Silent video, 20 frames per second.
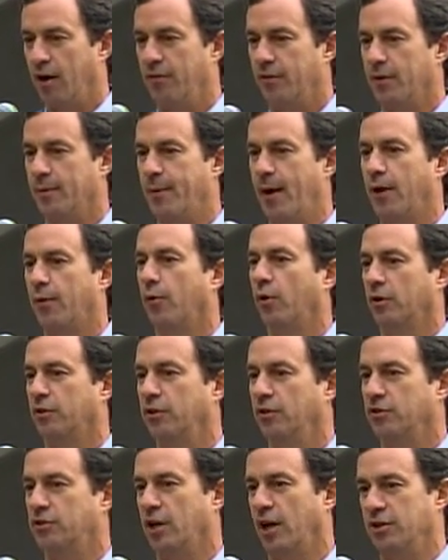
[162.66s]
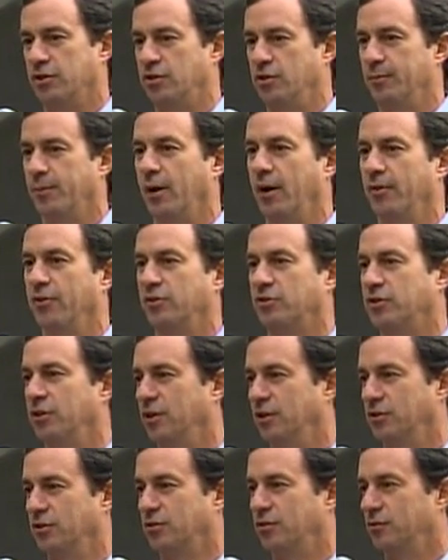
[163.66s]
The amount of work these guys do behind the
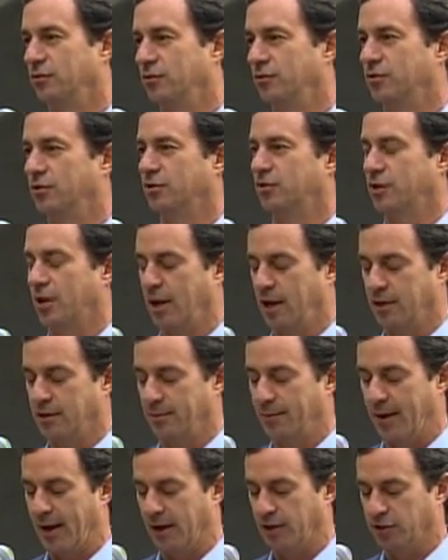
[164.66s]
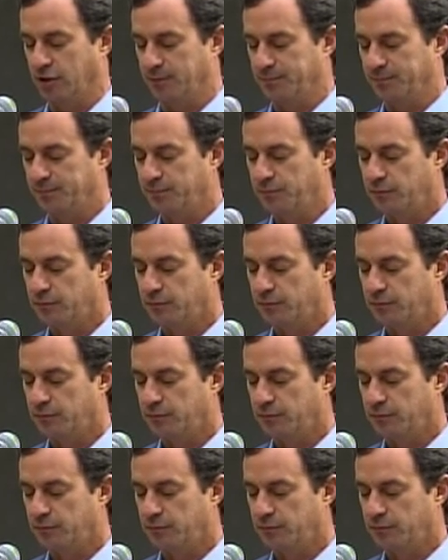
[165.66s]
scenes, you just can't imagine.